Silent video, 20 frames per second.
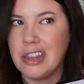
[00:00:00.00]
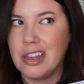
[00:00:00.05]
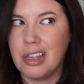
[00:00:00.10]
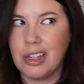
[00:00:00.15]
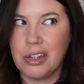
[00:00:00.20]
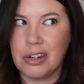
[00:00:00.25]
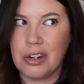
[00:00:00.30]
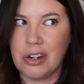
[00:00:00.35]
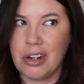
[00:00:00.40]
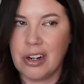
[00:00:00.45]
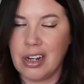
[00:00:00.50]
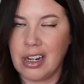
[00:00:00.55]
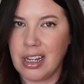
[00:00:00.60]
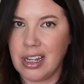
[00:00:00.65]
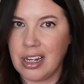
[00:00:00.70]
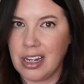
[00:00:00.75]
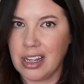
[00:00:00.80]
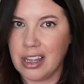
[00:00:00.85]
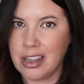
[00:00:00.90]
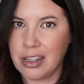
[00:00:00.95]

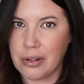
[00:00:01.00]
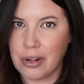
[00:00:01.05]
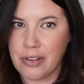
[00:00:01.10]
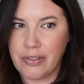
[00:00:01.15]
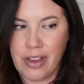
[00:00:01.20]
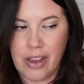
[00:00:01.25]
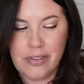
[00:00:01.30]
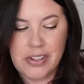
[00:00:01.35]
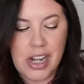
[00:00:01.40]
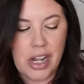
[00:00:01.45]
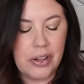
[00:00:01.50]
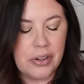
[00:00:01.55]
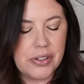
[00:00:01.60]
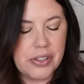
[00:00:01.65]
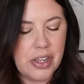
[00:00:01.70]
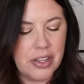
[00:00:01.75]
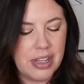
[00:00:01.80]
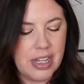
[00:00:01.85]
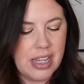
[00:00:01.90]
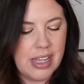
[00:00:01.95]
thirty to thirty-five
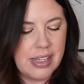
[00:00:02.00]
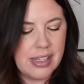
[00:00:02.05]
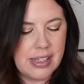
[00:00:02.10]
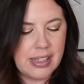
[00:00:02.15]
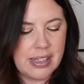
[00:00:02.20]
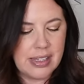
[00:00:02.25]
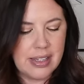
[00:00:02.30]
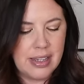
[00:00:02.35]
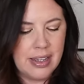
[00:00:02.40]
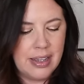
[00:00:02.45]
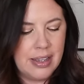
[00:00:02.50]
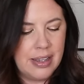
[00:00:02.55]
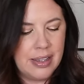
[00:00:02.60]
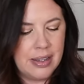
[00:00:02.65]
dollars on this.